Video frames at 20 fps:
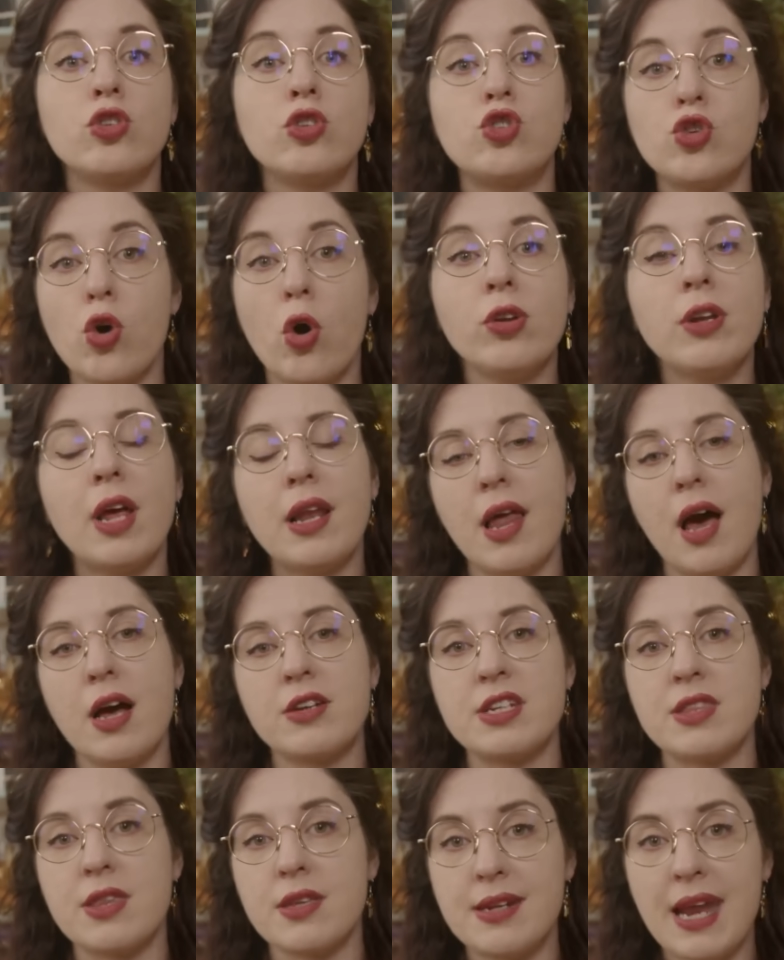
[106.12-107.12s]
John
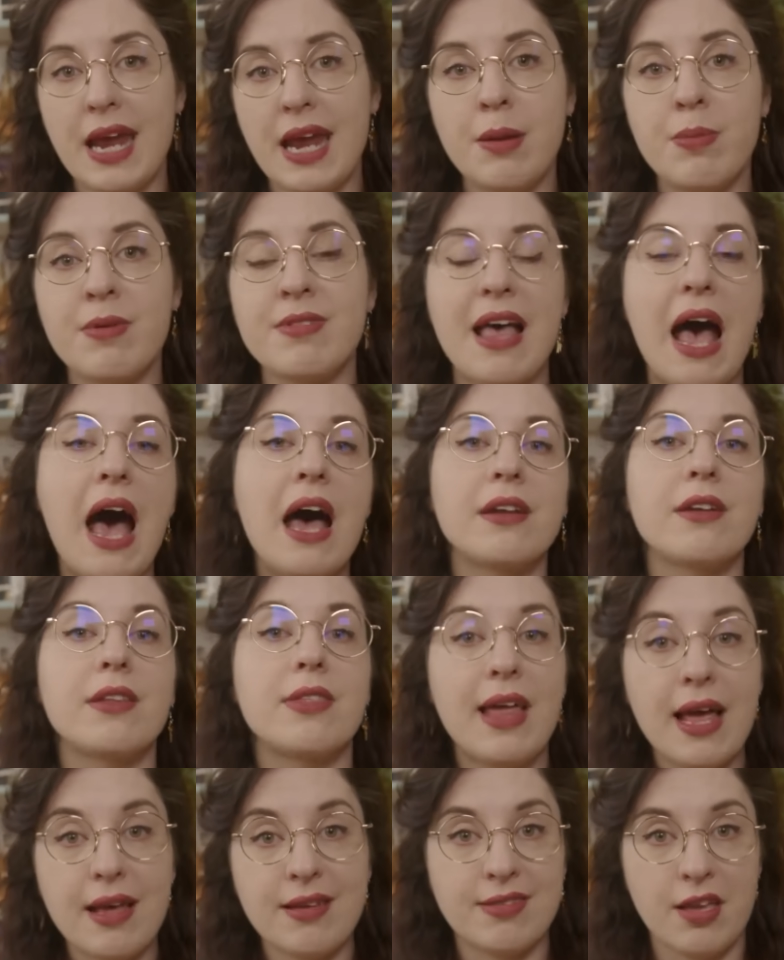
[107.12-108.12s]
alerted the neighbours and
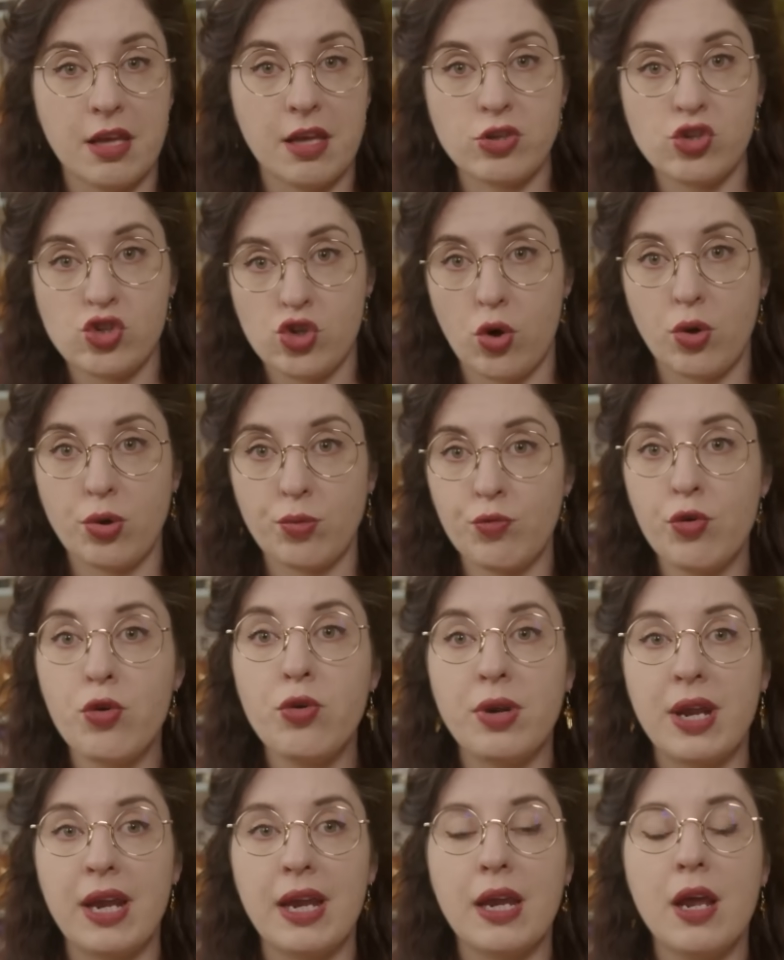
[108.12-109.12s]
their son John
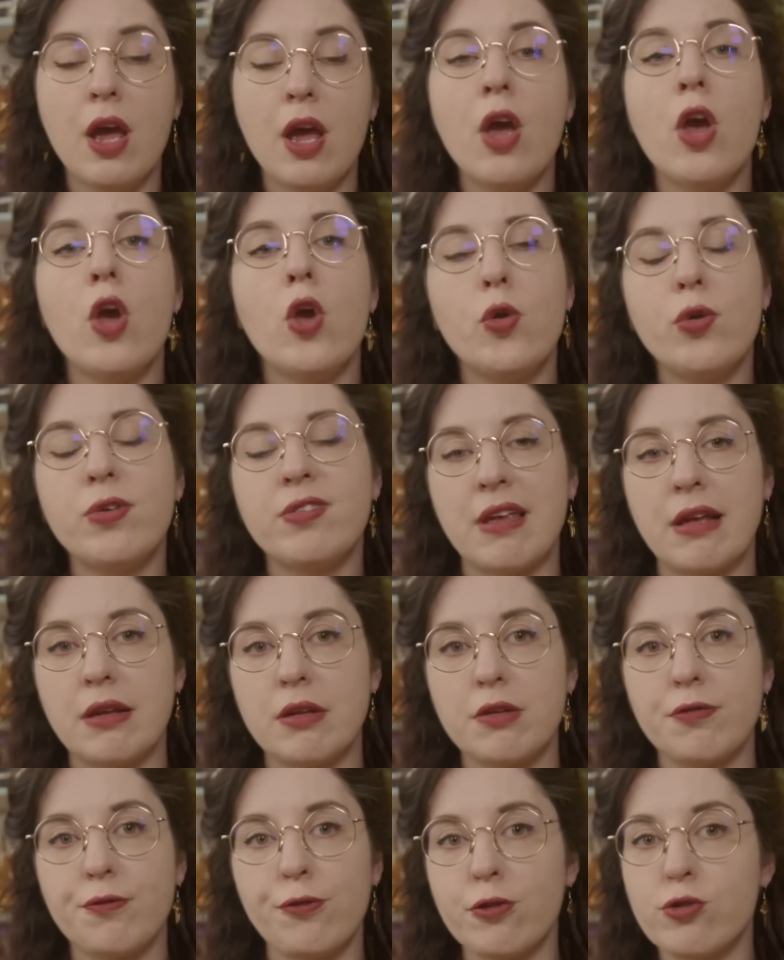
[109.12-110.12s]
Rooney, who
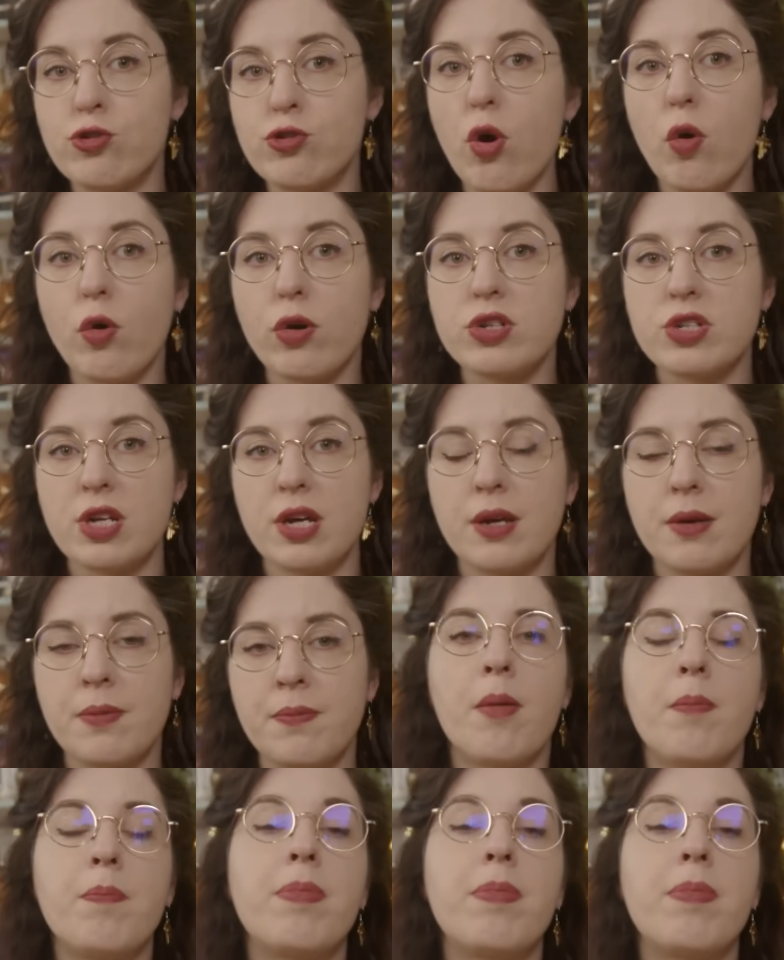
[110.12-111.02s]
sent for a doctor.